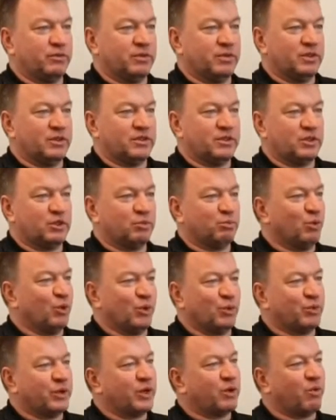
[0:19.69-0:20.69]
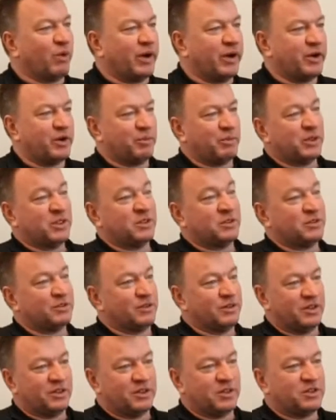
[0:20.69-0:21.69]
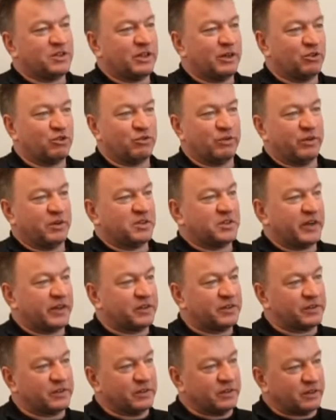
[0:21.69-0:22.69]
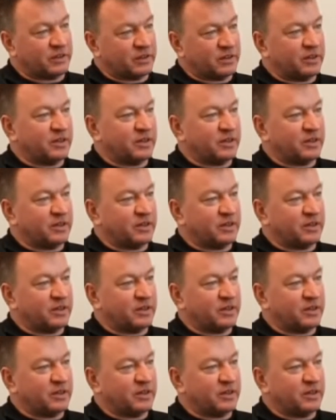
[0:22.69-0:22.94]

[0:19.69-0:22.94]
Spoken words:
it's a small requirement and it sounds very technical.